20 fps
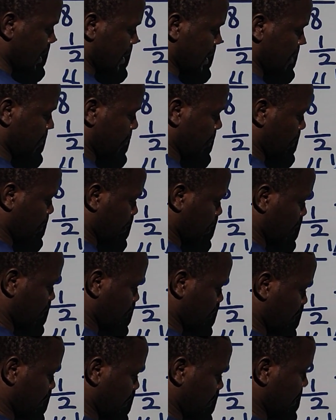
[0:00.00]
Then from cross
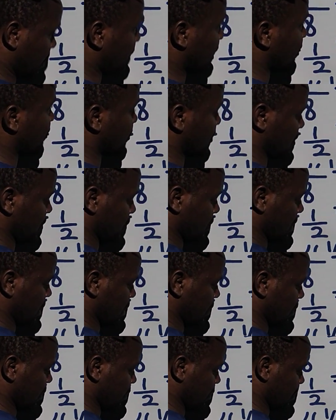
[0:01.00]
multiplication, you
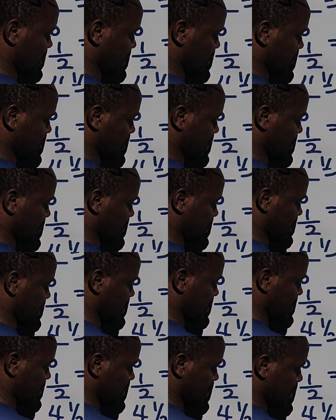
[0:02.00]
can just write your answer
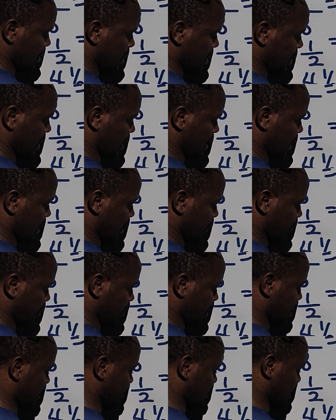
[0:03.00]
and have
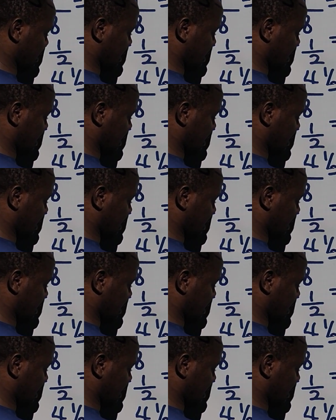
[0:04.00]
your answer